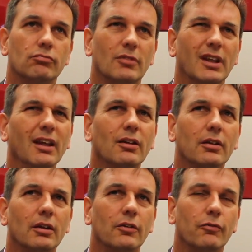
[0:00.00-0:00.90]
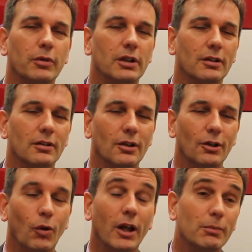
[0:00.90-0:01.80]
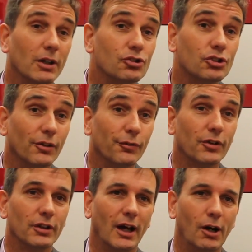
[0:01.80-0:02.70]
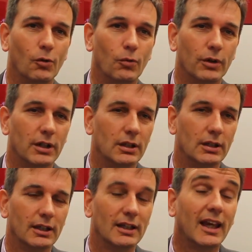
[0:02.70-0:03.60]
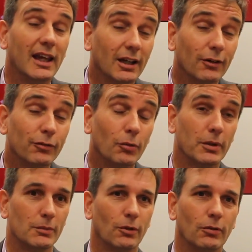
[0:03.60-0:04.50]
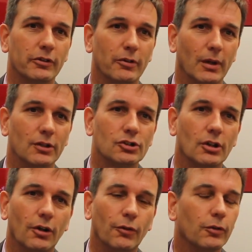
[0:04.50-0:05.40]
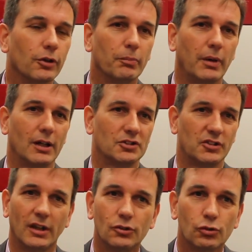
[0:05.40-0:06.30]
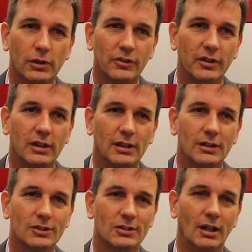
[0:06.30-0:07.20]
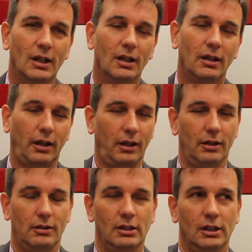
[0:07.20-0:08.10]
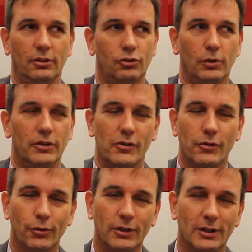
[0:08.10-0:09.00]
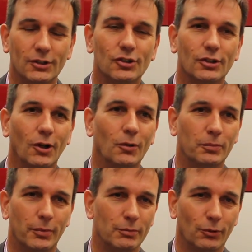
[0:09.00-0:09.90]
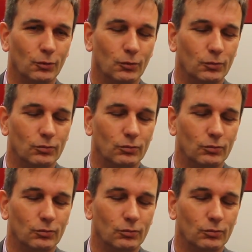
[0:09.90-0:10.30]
there have been quite a big shift in how we care for people with dementia over the past 10, 20 years. 20, 30 years ago, people